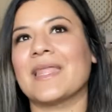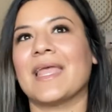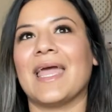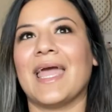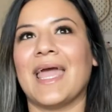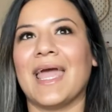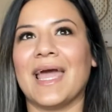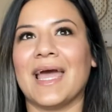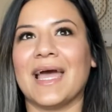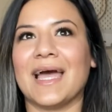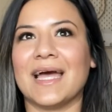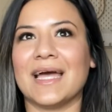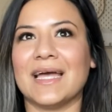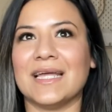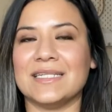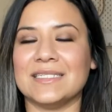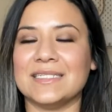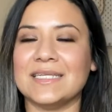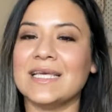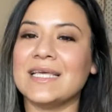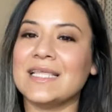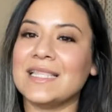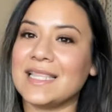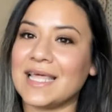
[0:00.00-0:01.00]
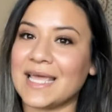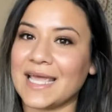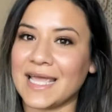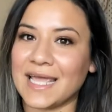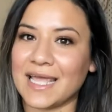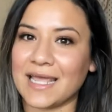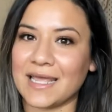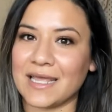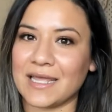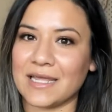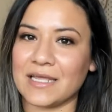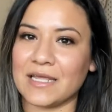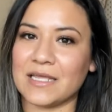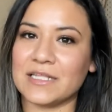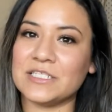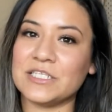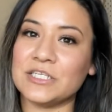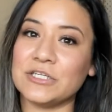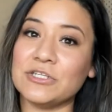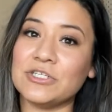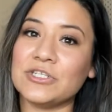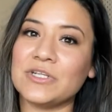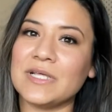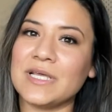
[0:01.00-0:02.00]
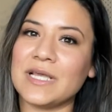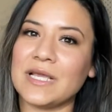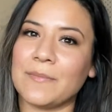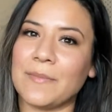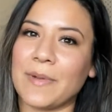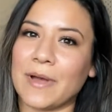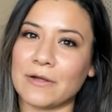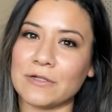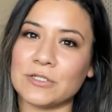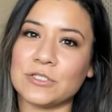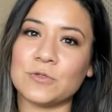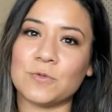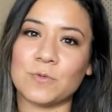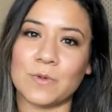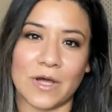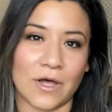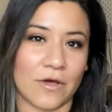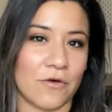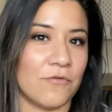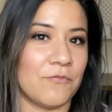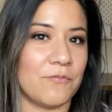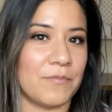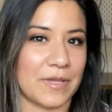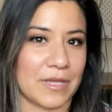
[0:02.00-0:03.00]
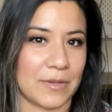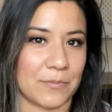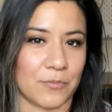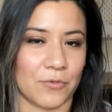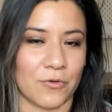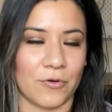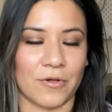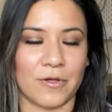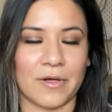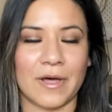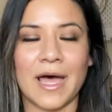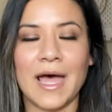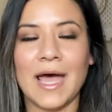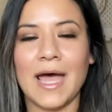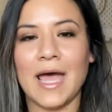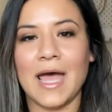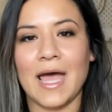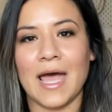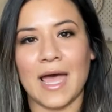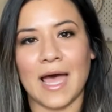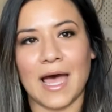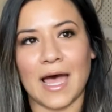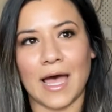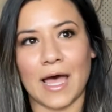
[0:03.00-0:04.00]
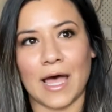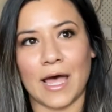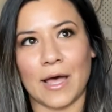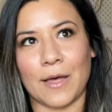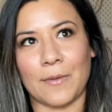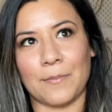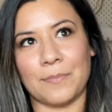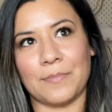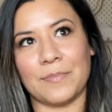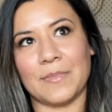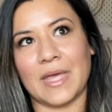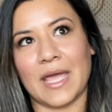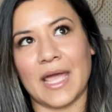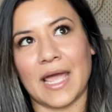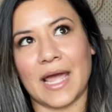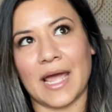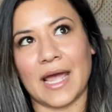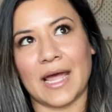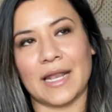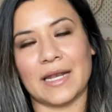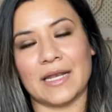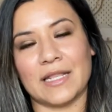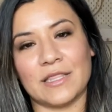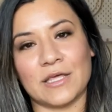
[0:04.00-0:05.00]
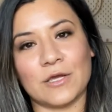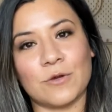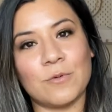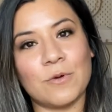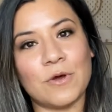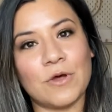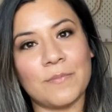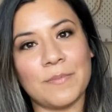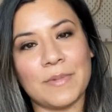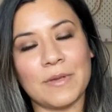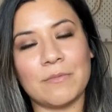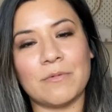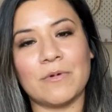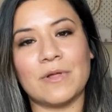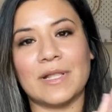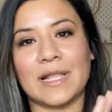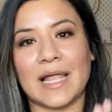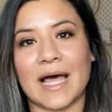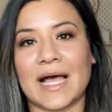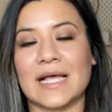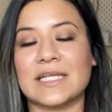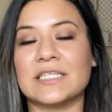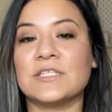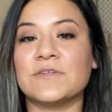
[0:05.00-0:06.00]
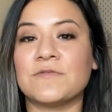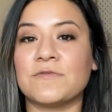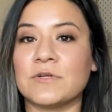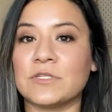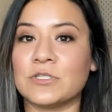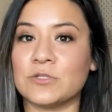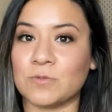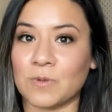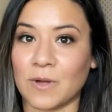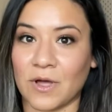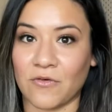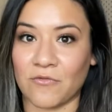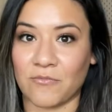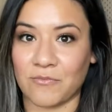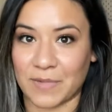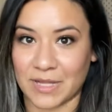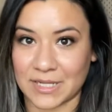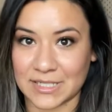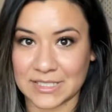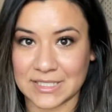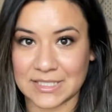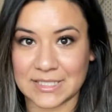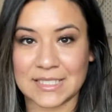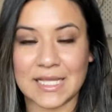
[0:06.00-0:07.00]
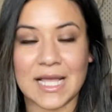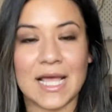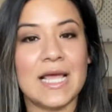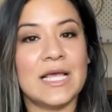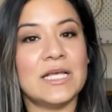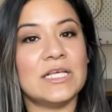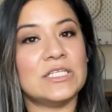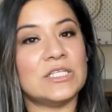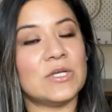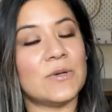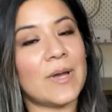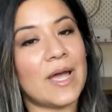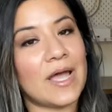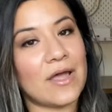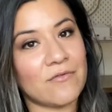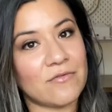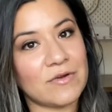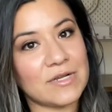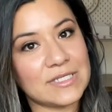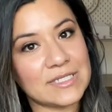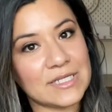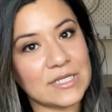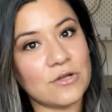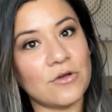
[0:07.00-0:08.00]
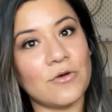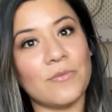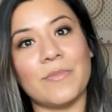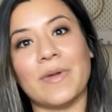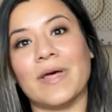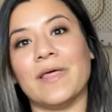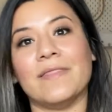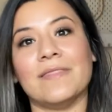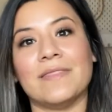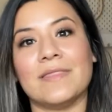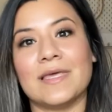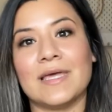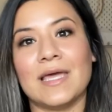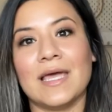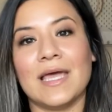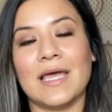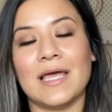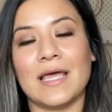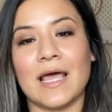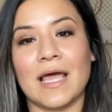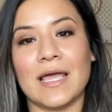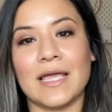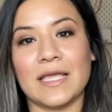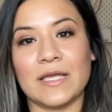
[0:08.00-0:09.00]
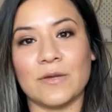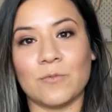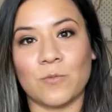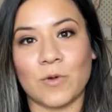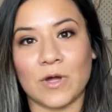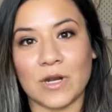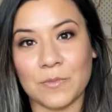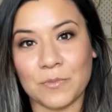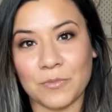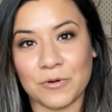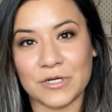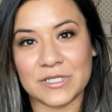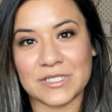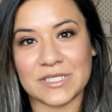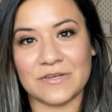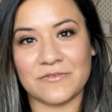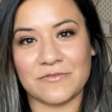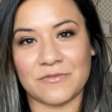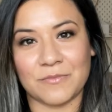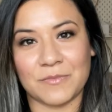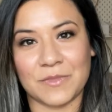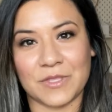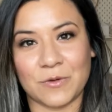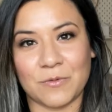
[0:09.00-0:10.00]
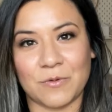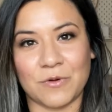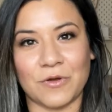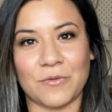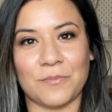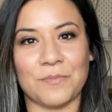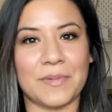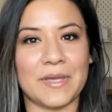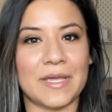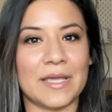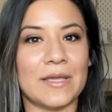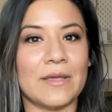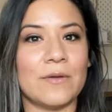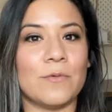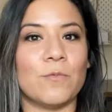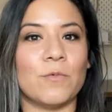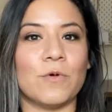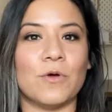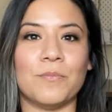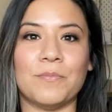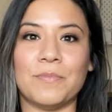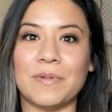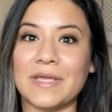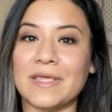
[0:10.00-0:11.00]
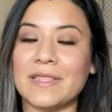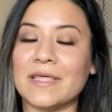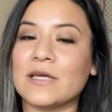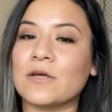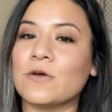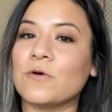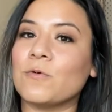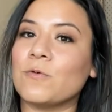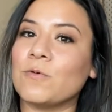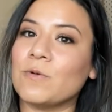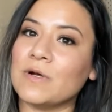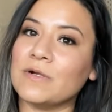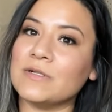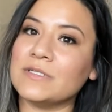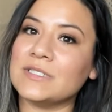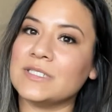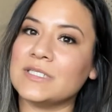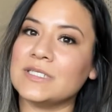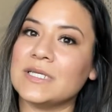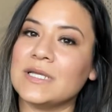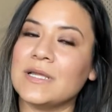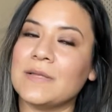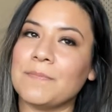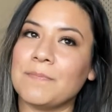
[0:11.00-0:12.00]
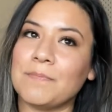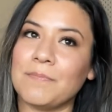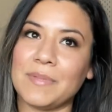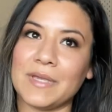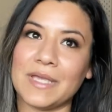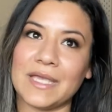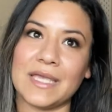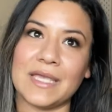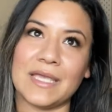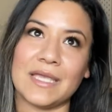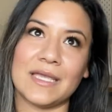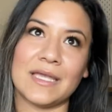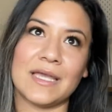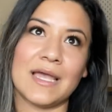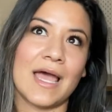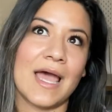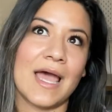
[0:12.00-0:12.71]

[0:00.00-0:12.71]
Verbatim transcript: and they it's usually about 12 people um, and the quilt bee will last for 12 months. So every single month, one person from the quilt bee will be the quilt the